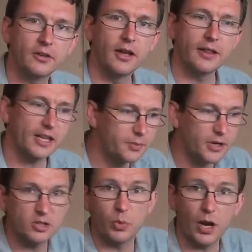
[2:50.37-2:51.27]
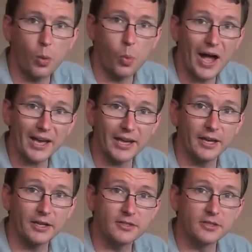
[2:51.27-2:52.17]
That's because we are
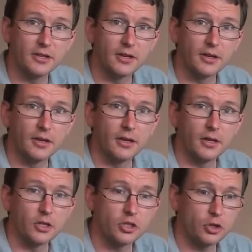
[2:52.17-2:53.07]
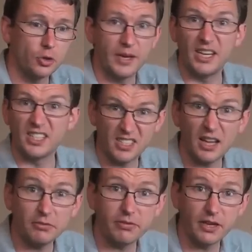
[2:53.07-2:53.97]
wired to be
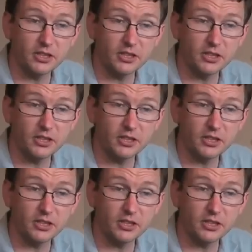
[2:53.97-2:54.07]
selfish.